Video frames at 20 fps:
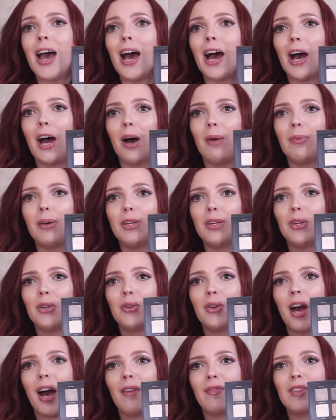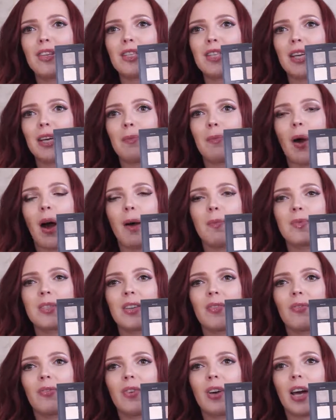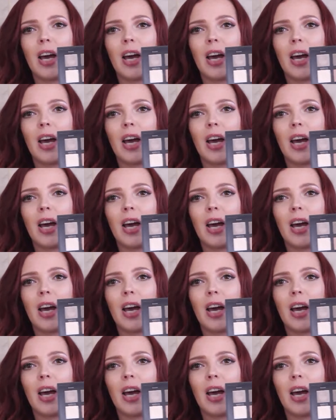And then you have these like pops of